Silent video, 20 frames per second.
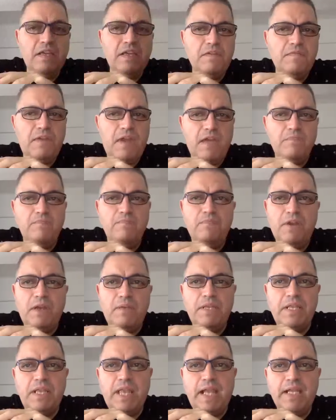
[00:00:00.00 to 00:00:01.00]
think yeah. you've had
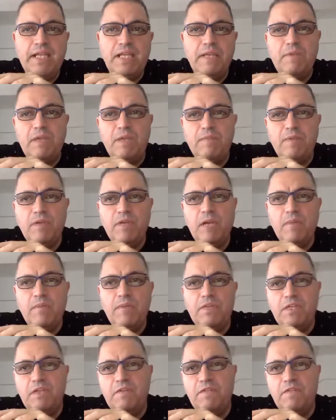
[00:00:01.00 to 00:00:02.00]
probably 90 people come
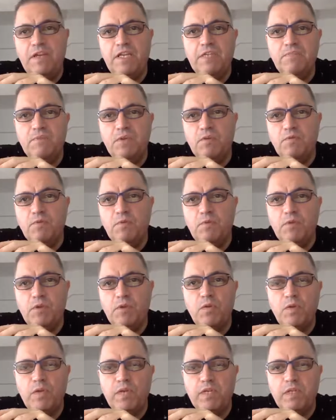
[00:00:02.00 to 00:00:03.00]
into the Facebook group in
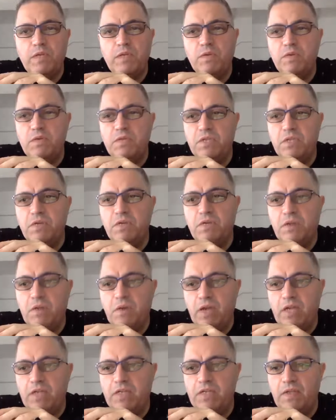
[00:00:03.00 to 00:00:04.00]
a week too. So
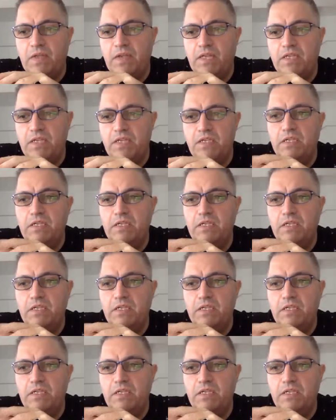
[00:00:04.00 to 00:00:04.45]
congratulations.